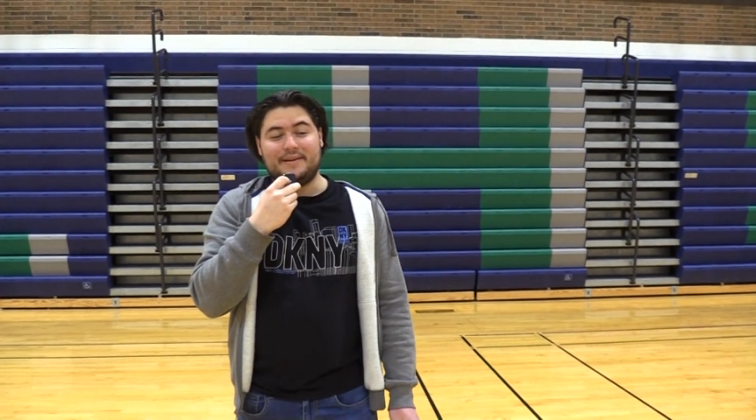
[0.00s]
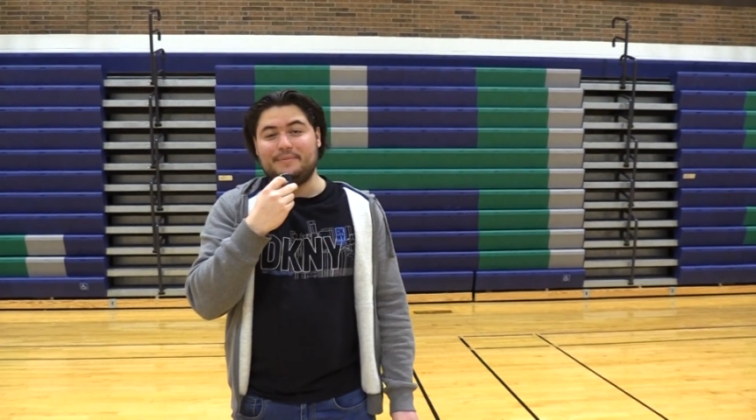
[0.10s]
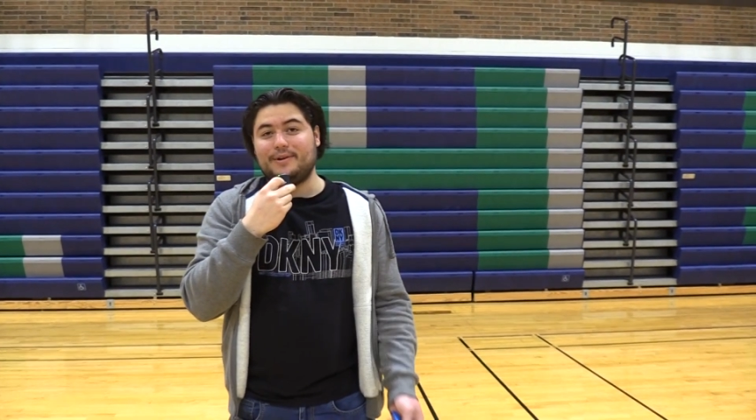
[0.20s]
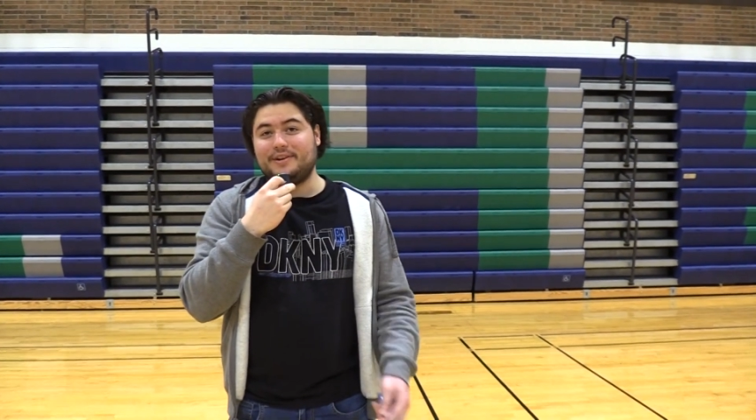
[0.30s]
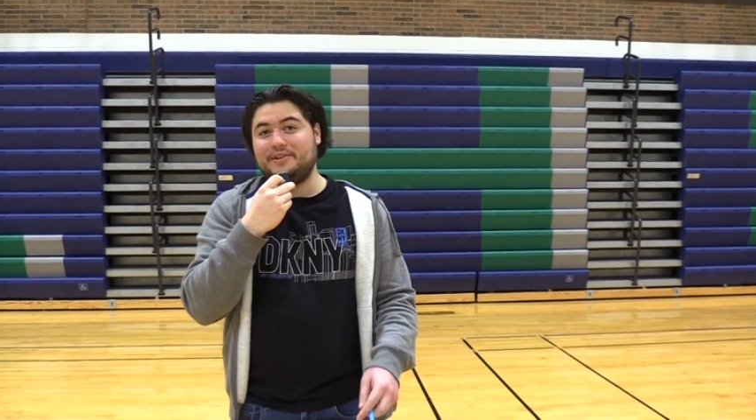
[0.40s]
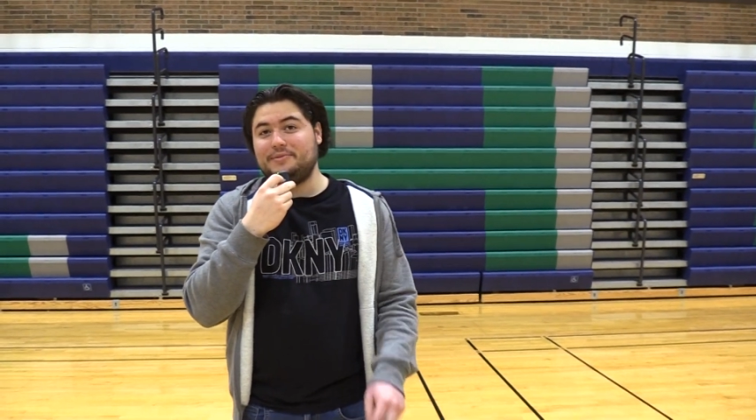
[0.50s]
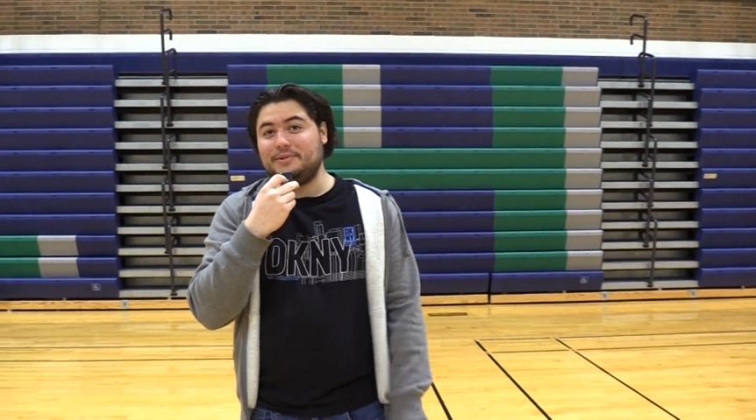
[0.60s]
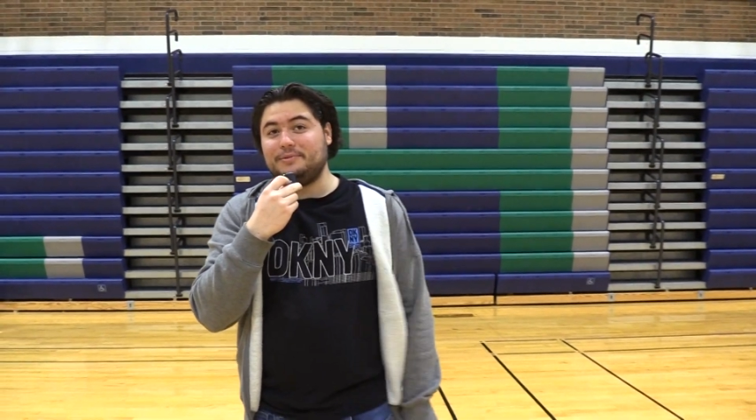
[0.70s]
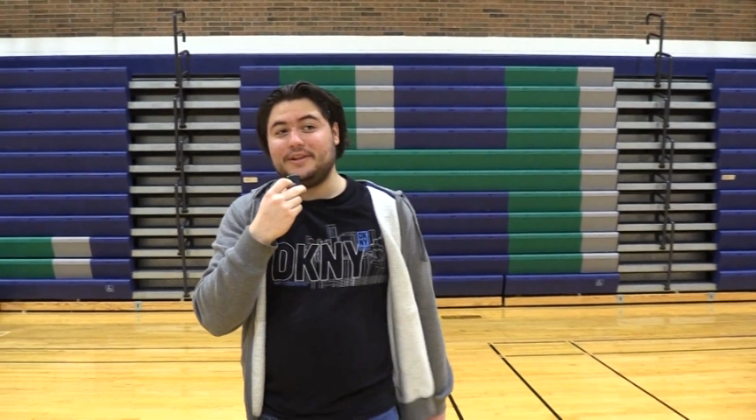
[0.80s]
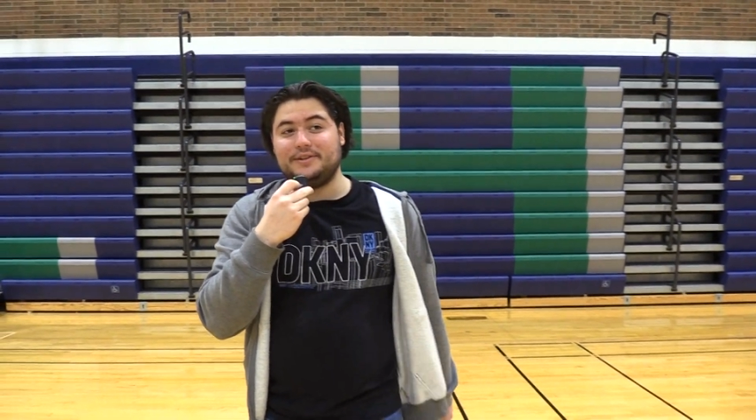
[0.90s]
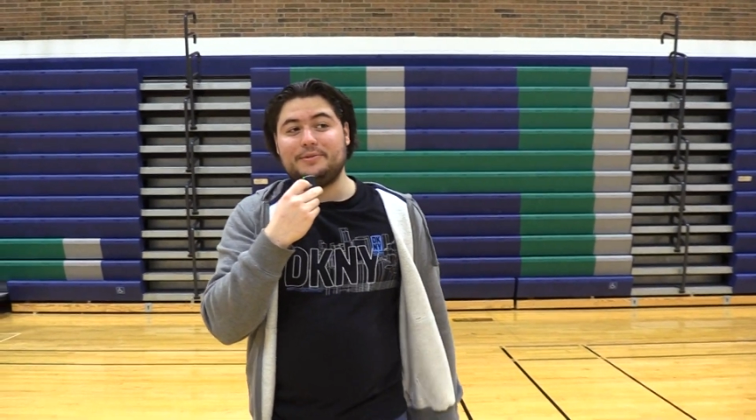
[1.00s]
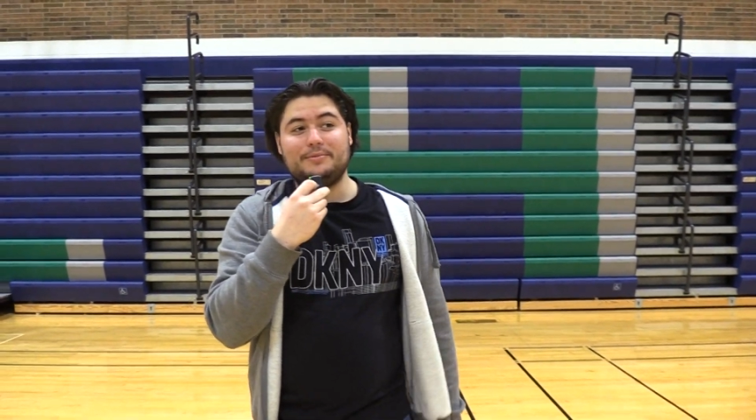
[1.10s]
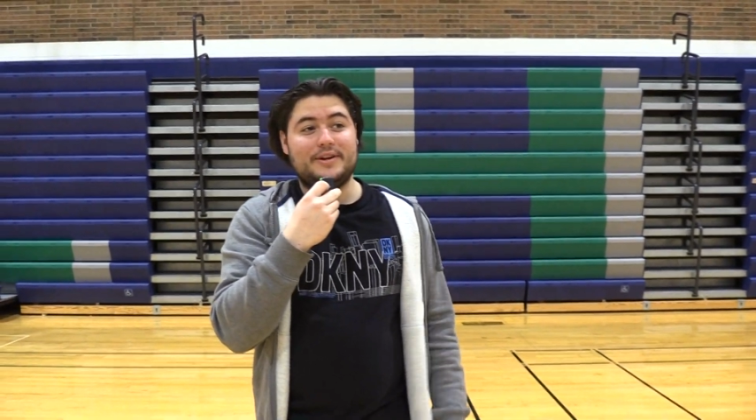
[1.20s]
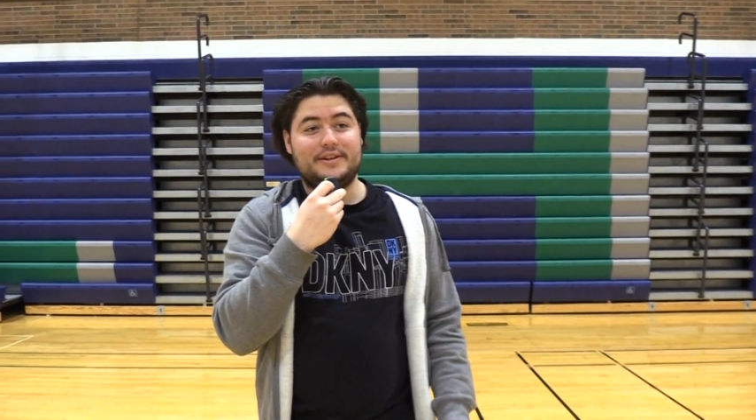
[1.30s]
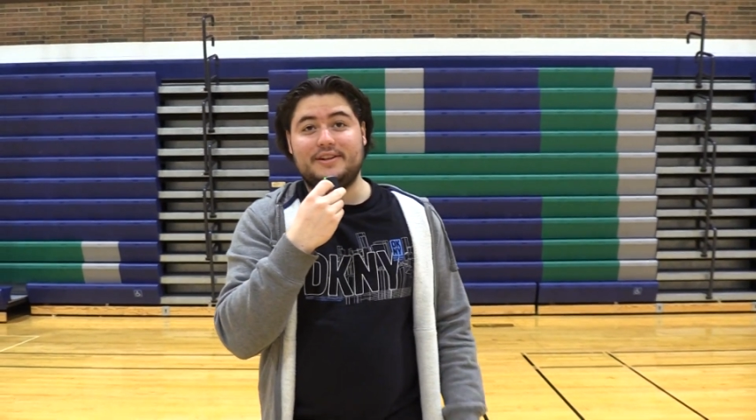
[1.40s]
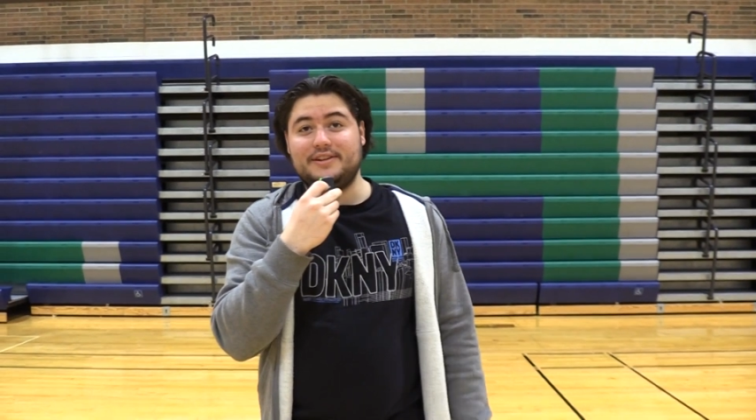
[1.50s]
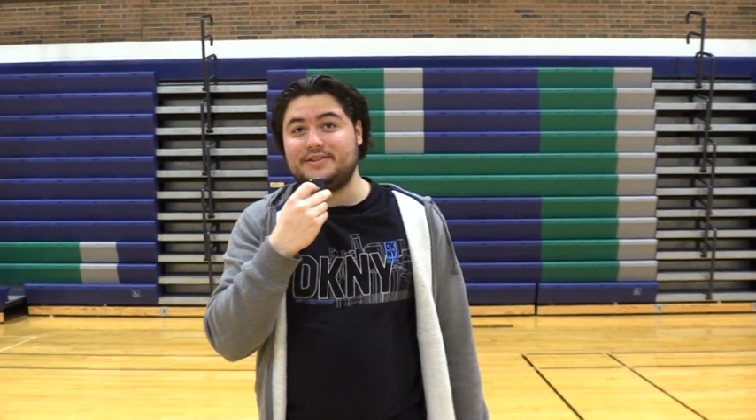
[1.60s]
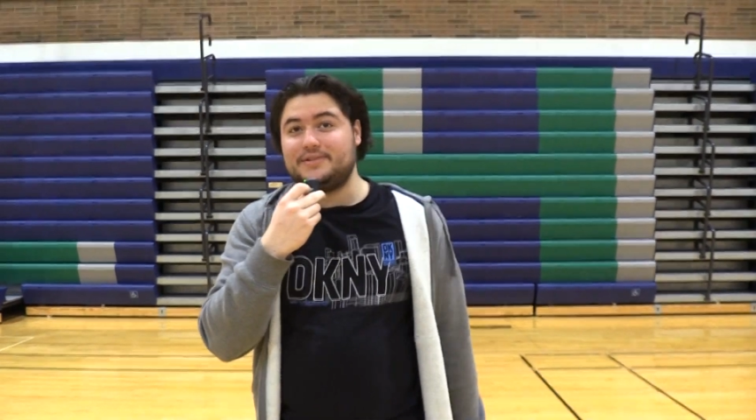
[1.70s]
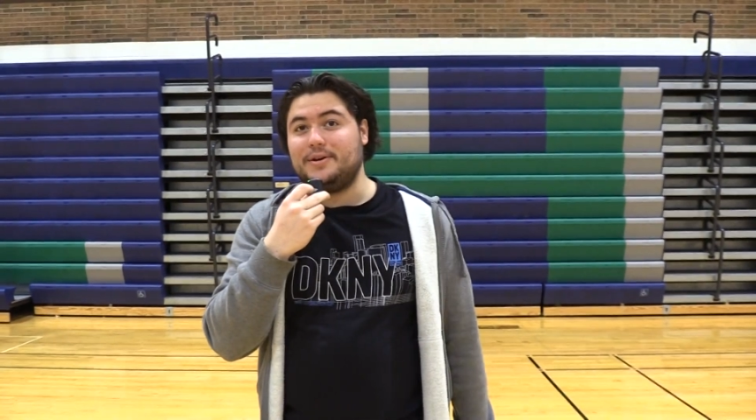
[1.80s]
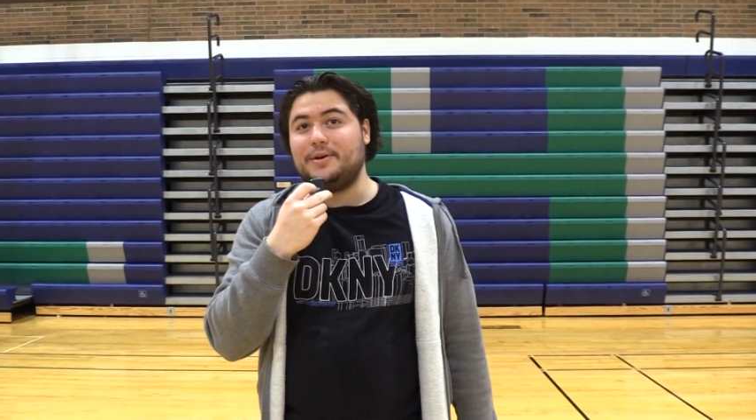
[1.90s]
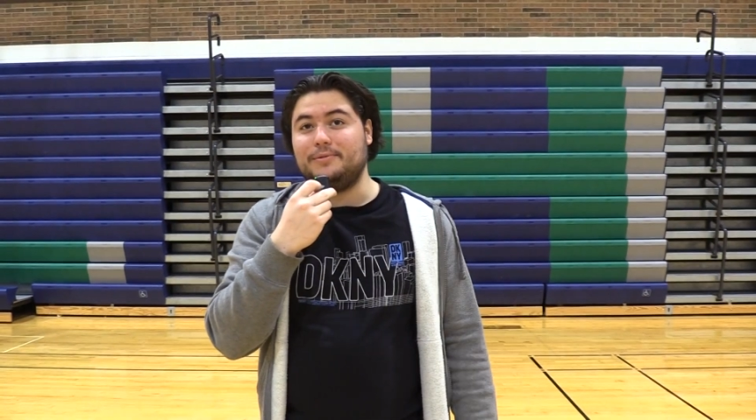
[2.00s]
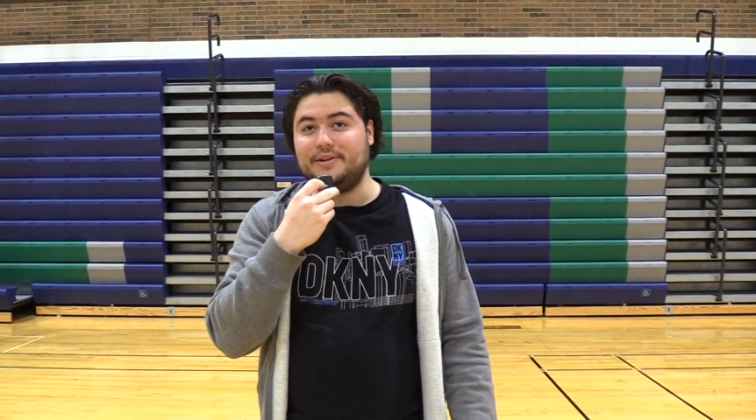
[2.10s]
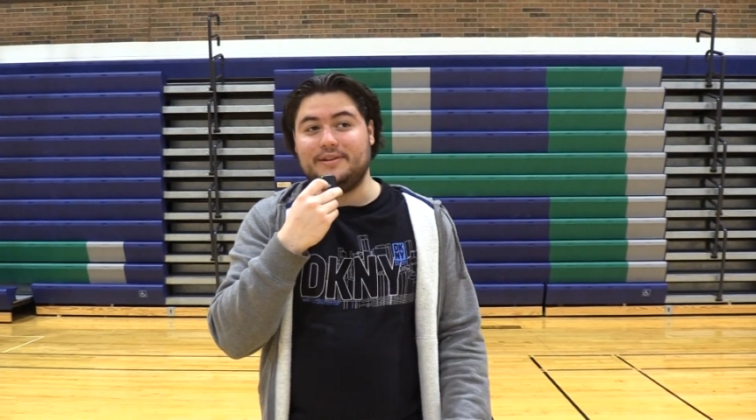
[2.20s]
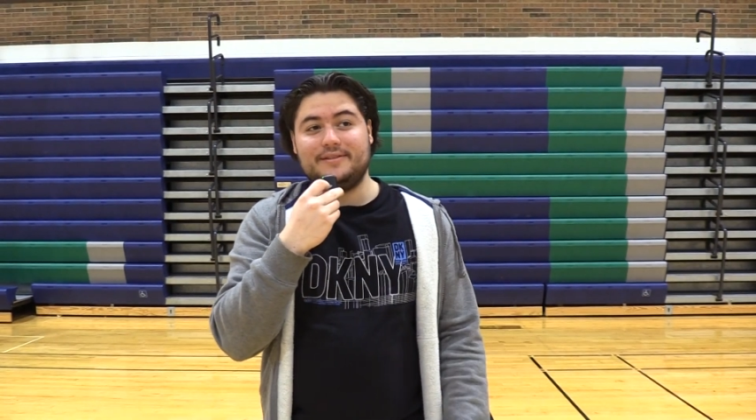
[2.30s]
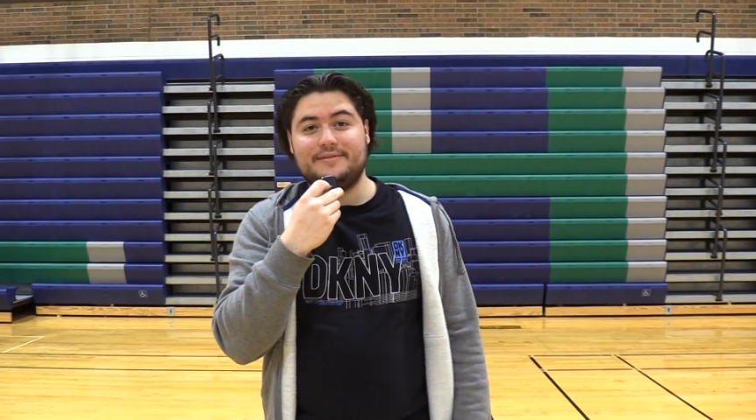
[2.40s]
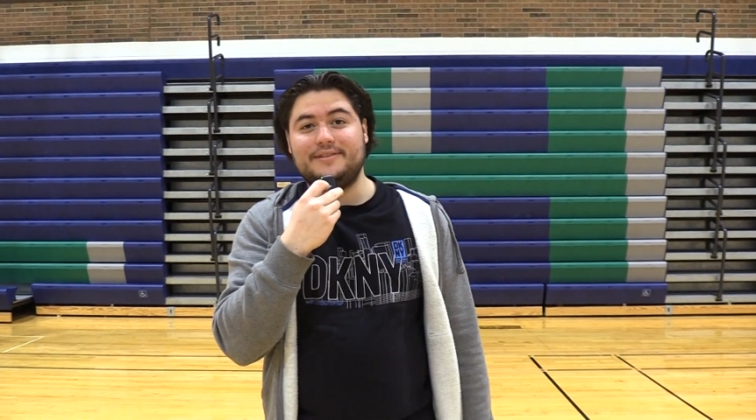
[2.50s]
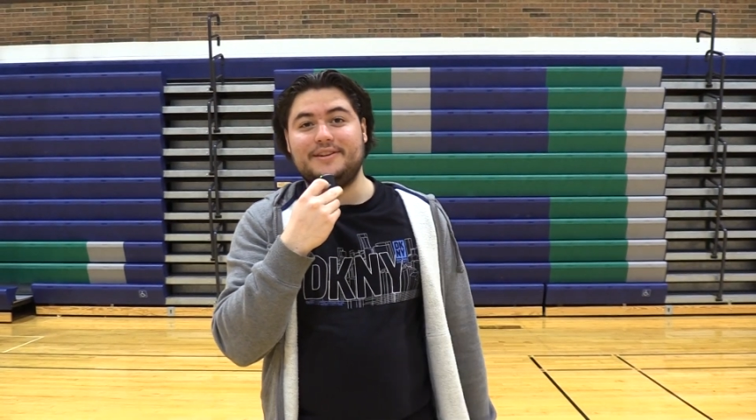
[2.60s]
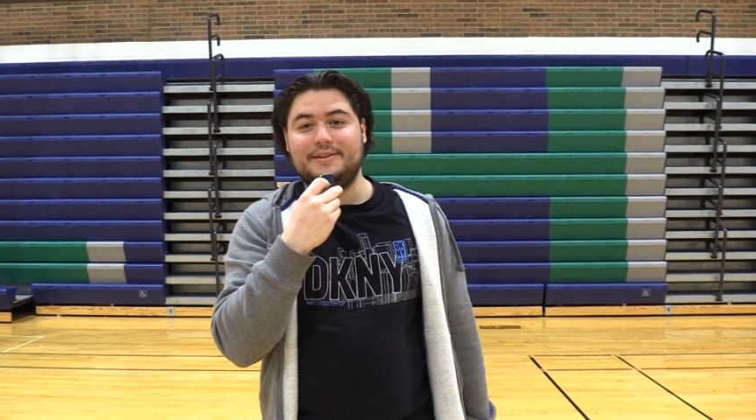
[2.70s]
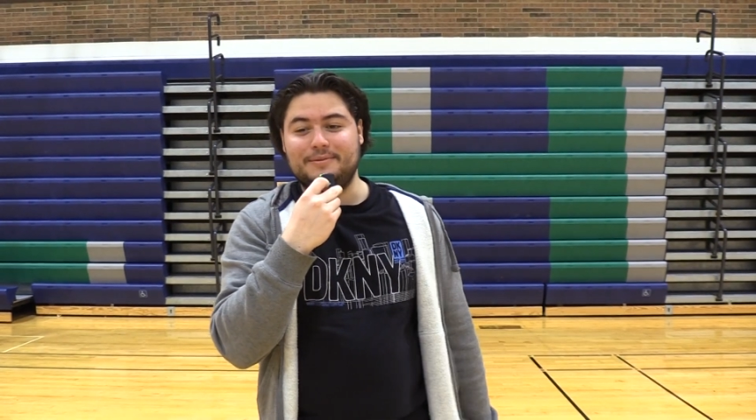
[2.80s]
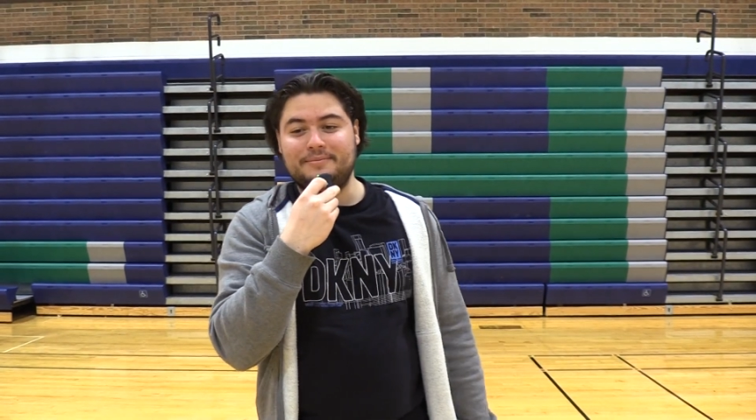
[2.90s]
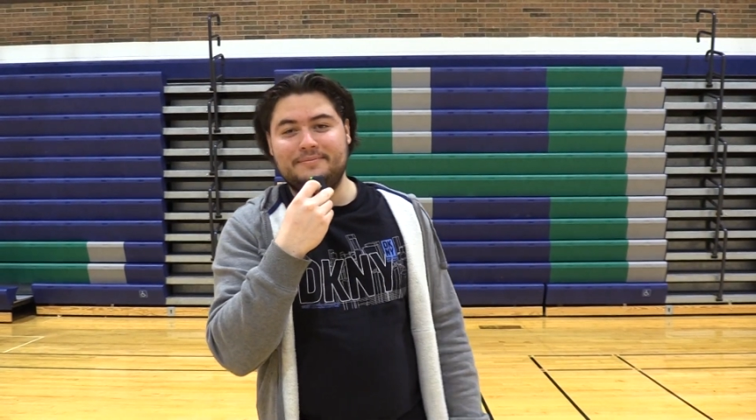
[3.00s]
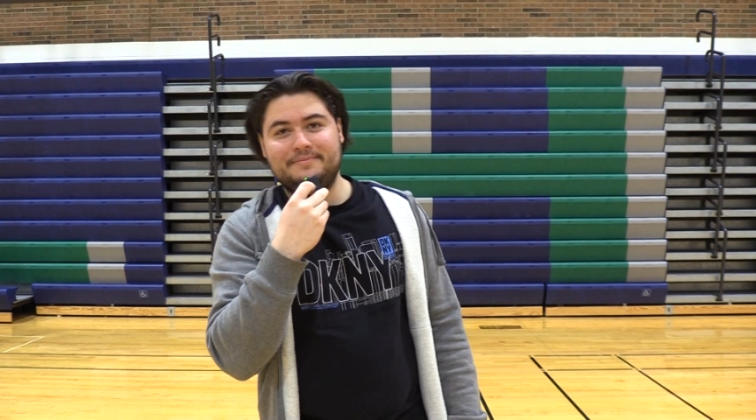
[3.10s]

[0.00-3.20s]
And parking is between two white lines only. Thank you.